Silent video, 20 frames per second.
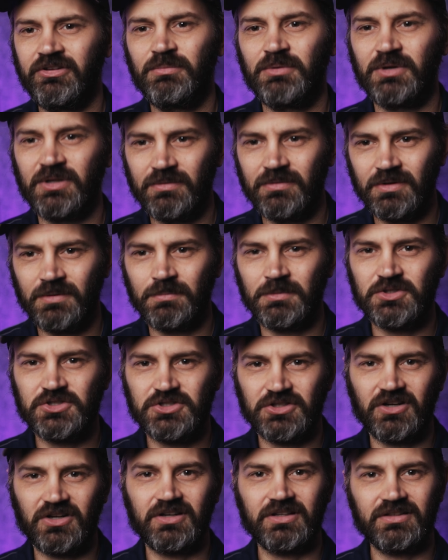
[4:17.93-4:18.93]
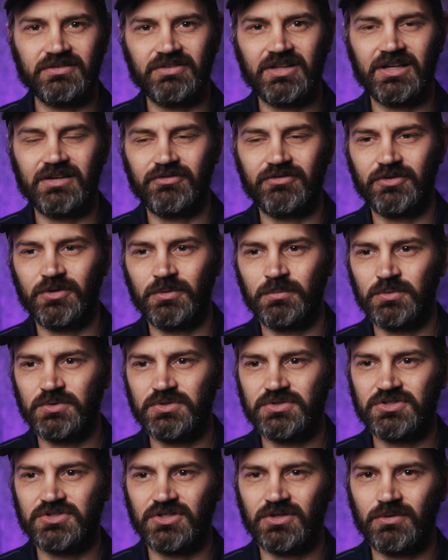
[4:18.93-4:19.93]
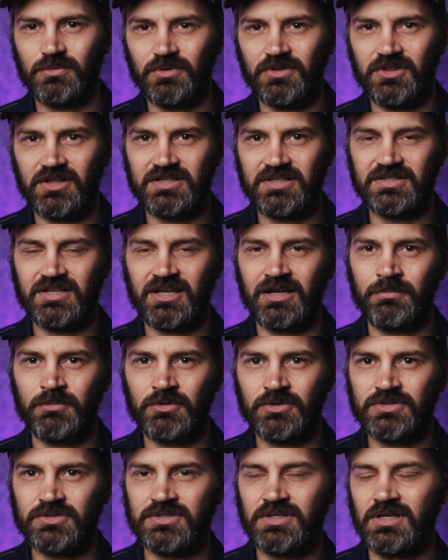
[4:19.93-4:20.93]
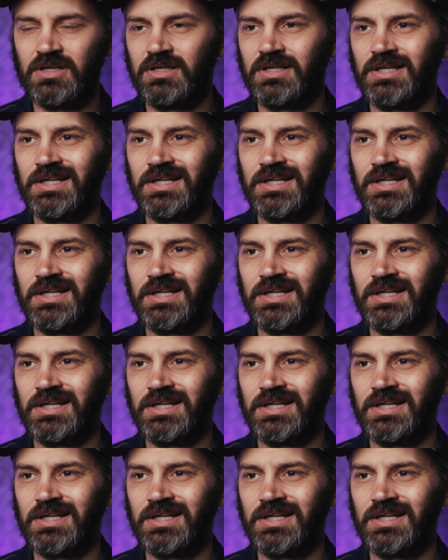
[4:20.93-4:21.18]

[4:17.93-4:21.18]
but the majority of that film was shot with these cameras,